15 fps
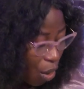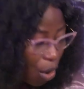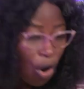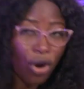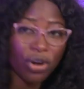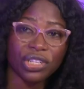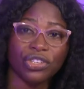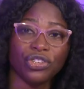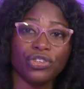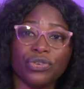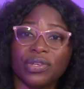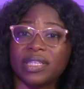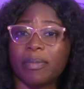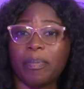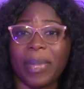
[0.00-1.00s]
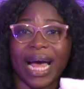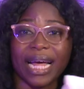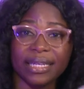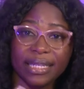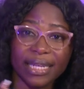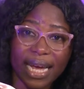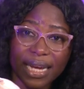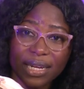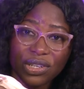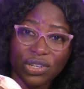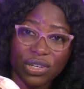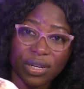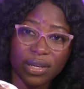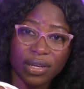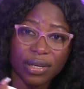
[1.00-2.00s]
Or did you use a bandage?